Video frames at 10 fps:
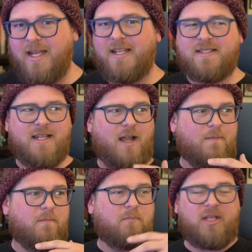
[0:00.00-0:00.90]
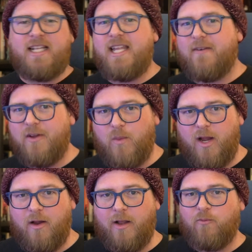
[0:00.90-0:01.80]
It's not bleeding
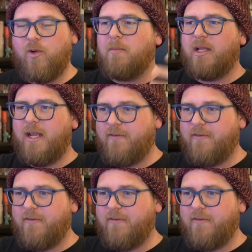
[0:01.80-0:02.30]
everywhere and rumbling